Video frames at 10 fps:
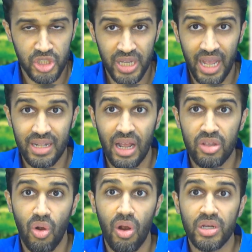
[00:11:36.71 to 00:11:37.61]
Can
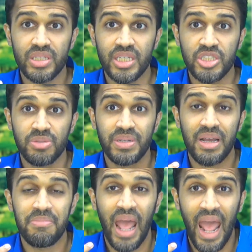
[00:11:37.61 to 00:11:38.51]
your architecture become
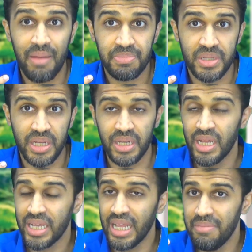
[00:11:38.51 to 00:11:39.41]
haptic?
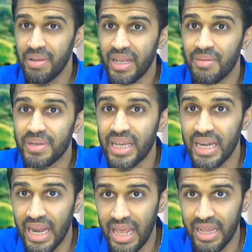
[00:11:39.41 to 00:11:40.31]
Can it become
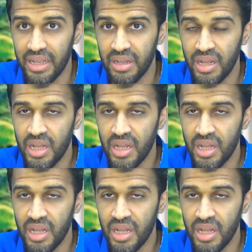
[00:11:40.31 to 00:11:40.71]
kinetic?